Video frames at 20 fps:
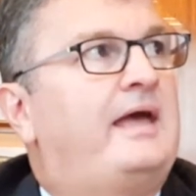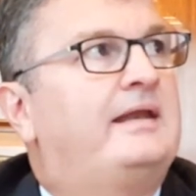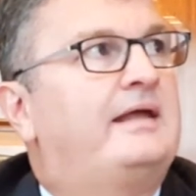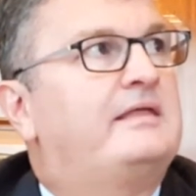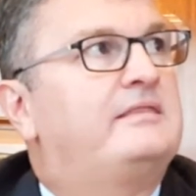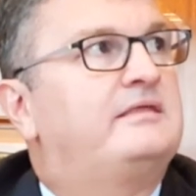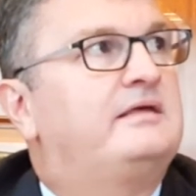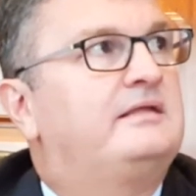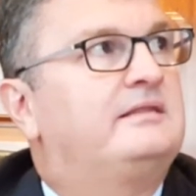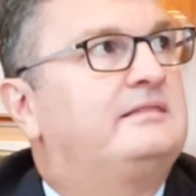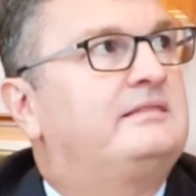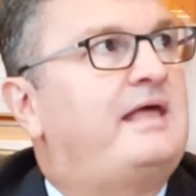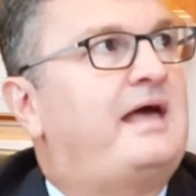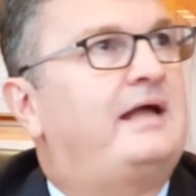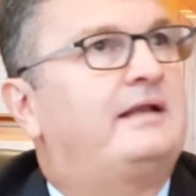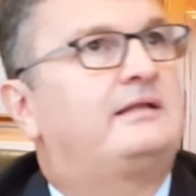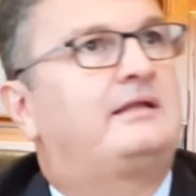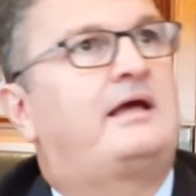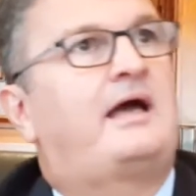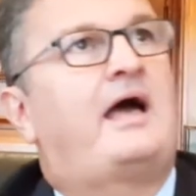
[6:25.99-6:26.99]
And I think
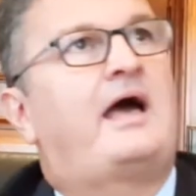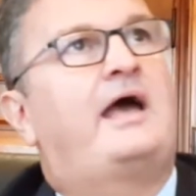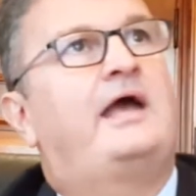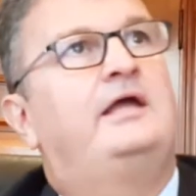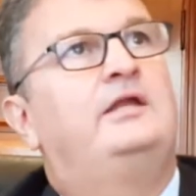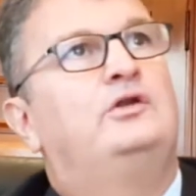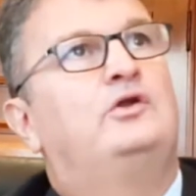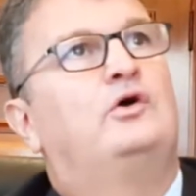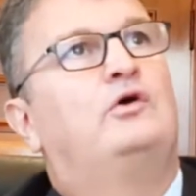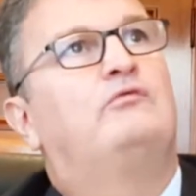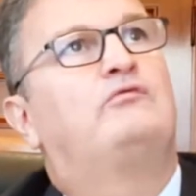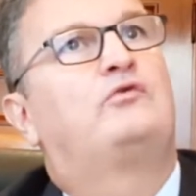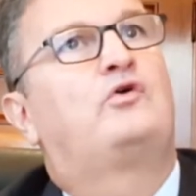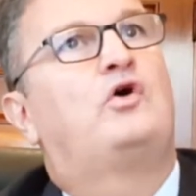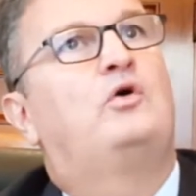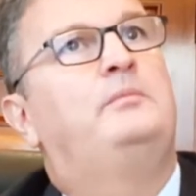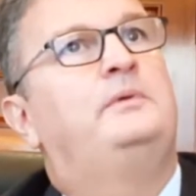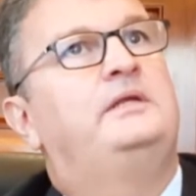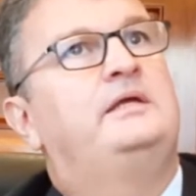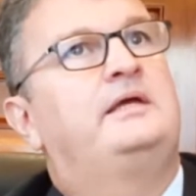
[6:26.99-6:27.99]
that kind of
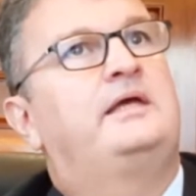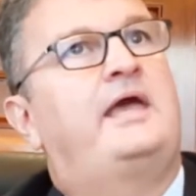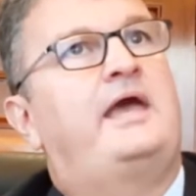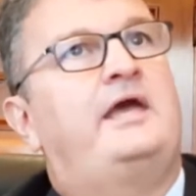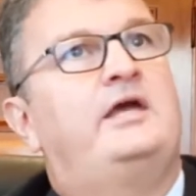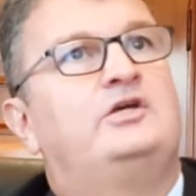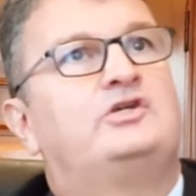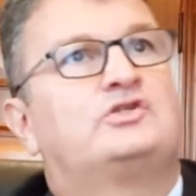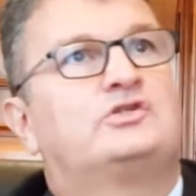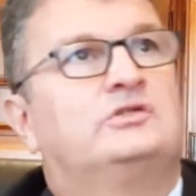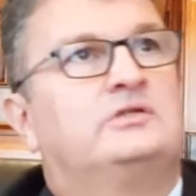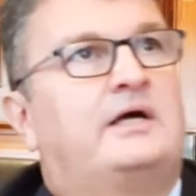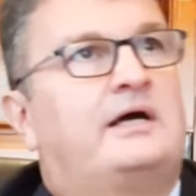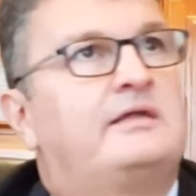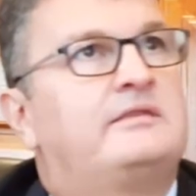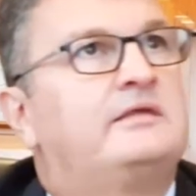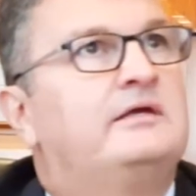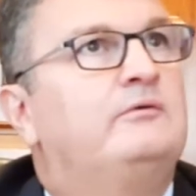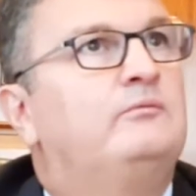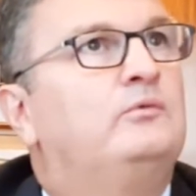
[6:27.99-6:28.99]
communication,
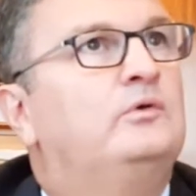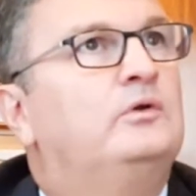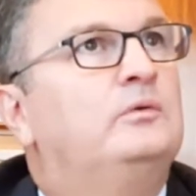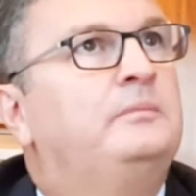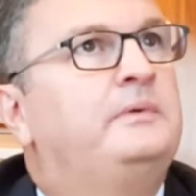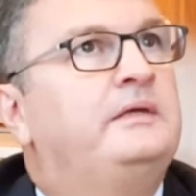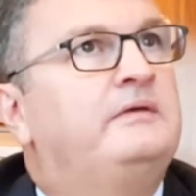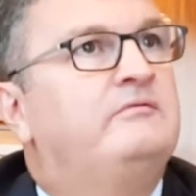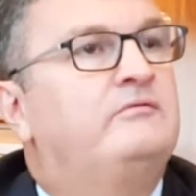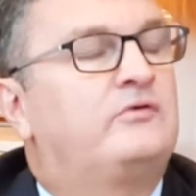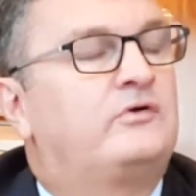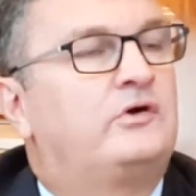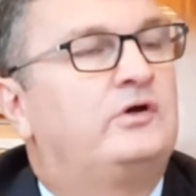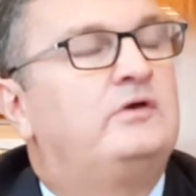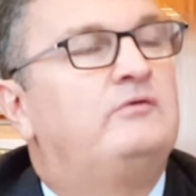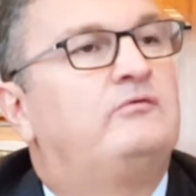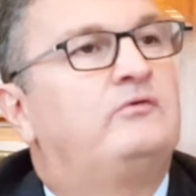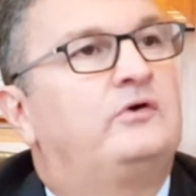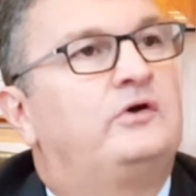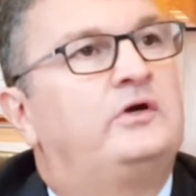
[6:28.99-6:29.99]
I think, will be
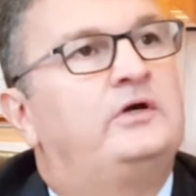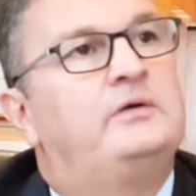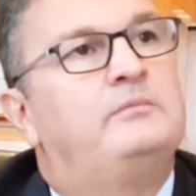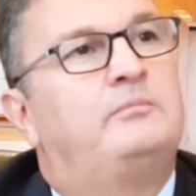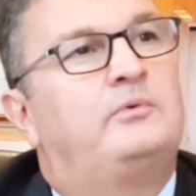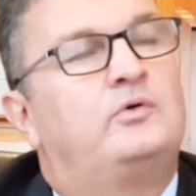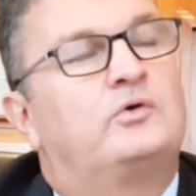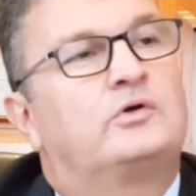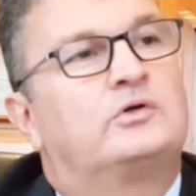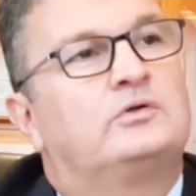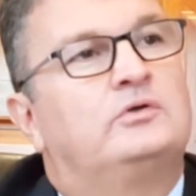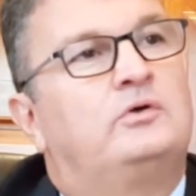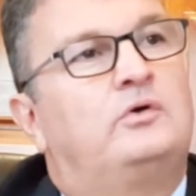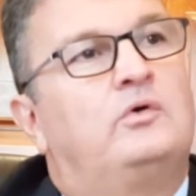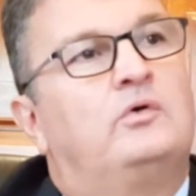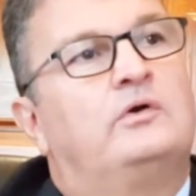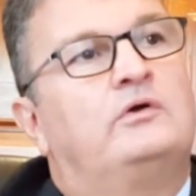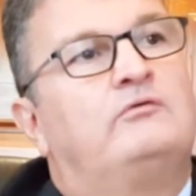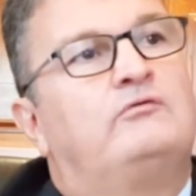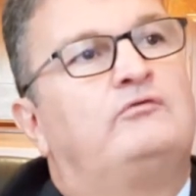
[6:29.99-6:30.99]
very, very
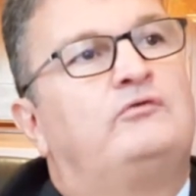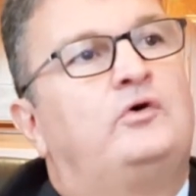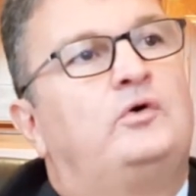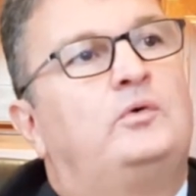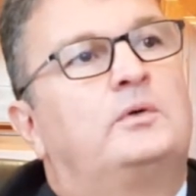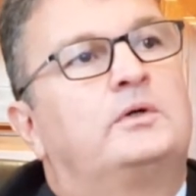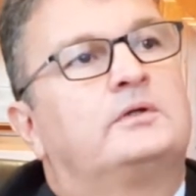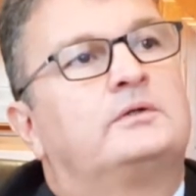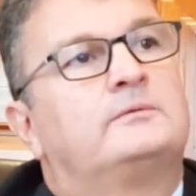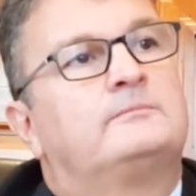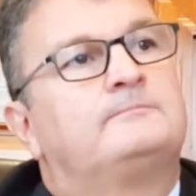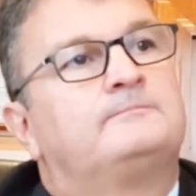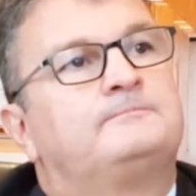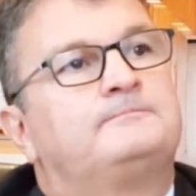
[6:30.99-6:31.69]
important going forward.